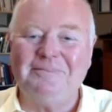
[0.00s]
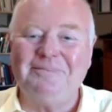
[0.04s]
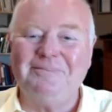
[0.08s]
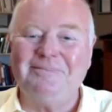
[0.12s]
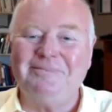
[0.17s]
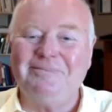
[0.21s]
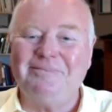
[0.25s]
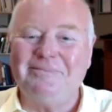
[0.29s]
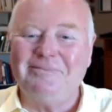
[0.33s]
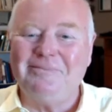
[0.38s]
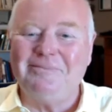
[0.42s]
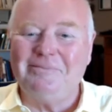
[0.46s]

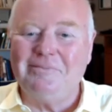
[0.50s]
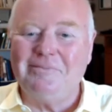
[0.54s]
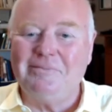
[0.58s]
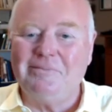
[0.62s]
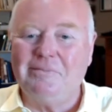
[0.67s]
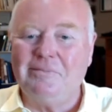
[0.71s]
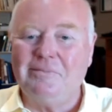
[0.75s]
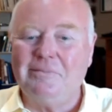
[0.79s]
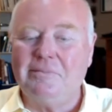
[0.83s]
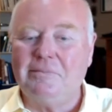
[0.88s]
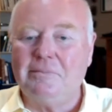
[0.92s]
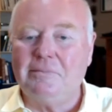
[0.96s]

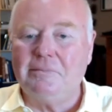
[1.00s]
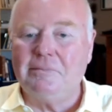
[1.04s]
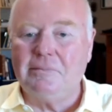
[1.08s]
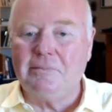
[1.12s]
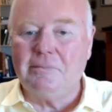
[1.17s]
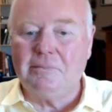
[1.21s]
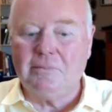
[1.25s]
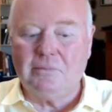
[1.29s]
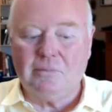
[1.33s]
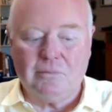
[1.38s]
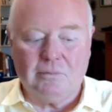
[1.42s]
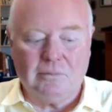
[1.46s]

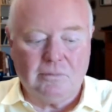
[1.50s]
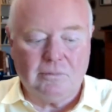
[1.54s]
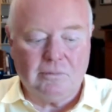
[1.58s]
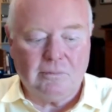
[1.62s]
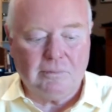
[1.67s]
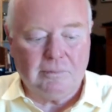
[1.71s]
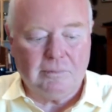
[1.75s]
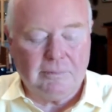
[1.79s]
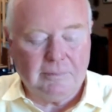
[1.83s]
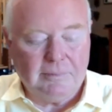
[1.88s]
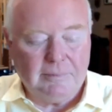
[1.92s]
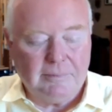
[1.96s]

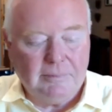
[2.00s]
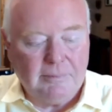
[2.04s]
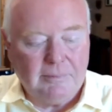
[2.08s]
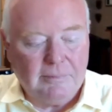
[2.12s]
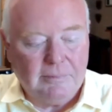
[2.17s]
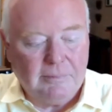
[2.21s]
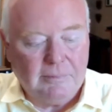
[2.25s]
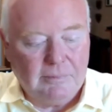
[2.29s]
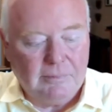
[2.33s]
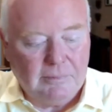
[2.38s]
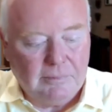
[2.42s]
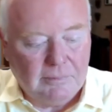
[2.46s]

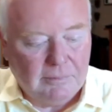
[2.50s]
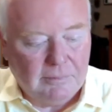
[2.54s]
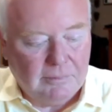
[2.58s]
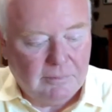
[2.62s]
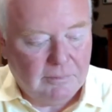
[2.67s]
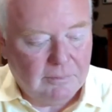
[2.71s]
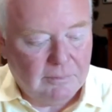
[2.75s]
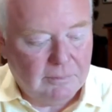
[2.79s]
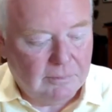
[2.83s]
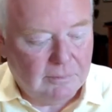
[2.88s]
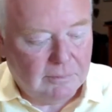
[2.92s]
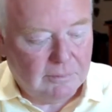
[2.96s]

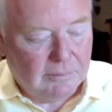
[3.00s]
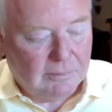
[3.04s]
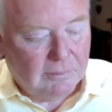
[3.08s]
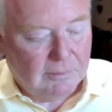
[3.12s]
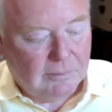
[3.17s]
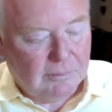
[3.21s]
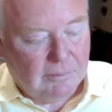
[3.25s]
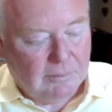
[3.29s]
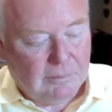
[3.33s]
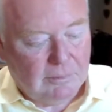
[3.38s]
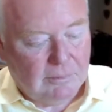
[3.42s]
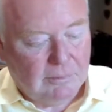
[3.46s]

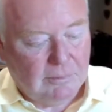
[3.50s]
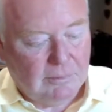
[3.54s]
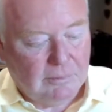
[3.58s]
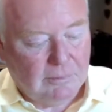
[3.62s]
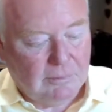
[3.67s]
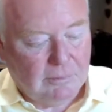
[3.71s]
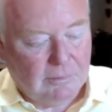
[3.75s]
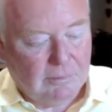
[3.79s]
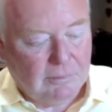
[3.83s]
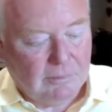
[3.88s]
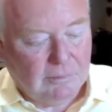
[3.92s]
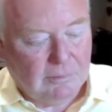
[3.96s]

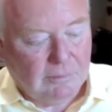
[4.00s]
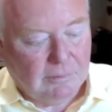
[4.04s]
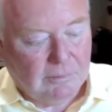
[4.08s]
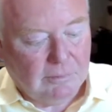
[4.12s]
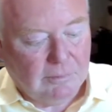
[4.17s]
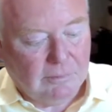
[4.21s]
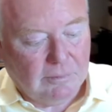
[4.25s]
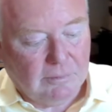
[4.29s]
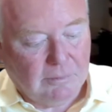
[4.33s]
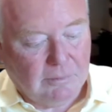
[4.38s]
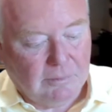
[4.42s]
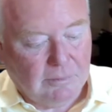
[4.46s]

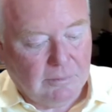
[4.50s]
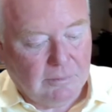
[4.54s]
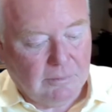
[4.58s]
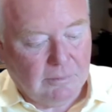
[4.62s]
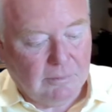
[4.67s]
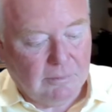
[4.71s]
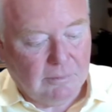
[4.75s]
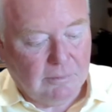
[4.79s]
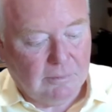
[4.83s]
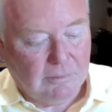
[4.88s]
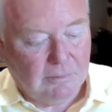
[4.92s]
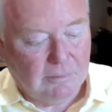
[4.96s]

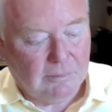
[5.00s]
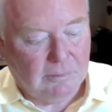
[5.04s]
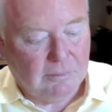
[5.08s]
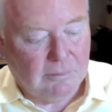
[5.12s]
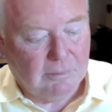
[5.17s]
(silent)